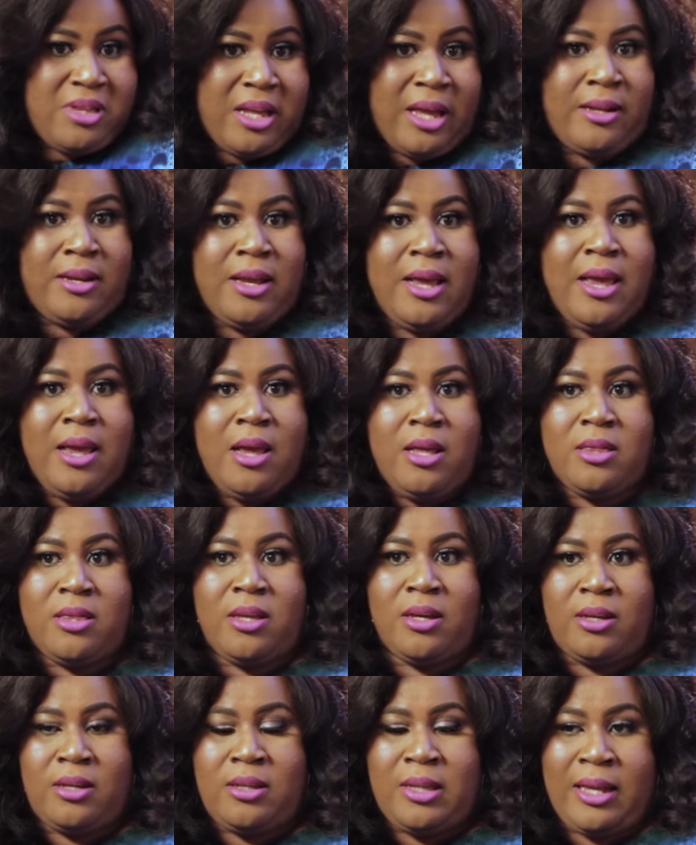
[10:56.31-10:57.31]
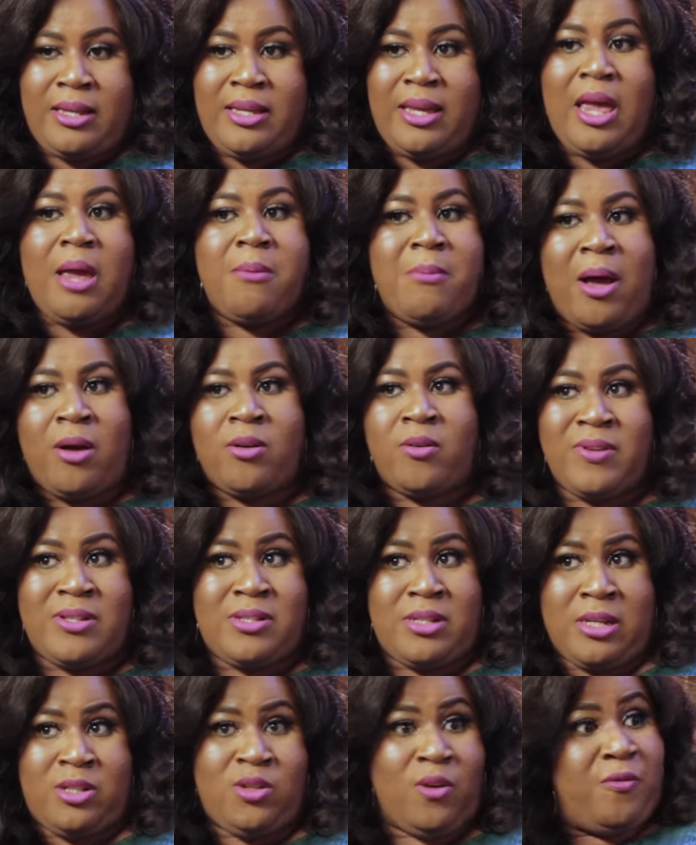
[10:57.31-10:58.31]
that the, that came out of it.
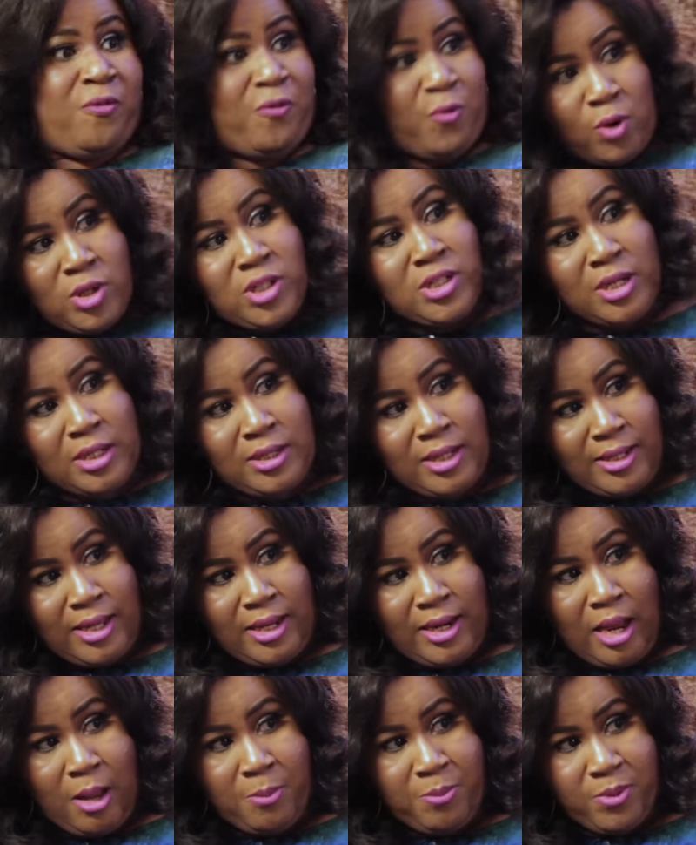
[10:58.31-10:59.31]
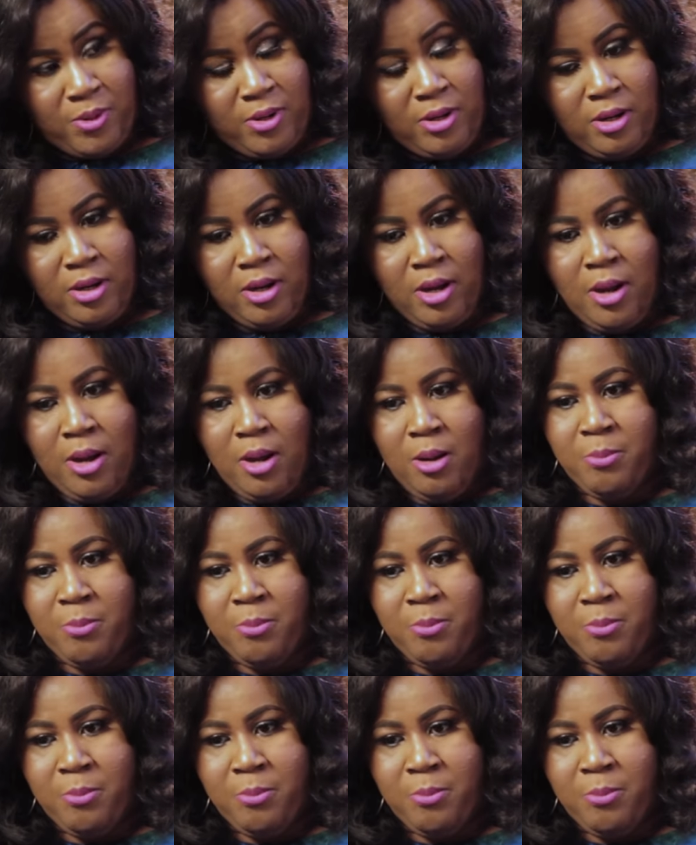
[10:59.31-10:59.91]
It's, it's unfortunate that that happened, yeah.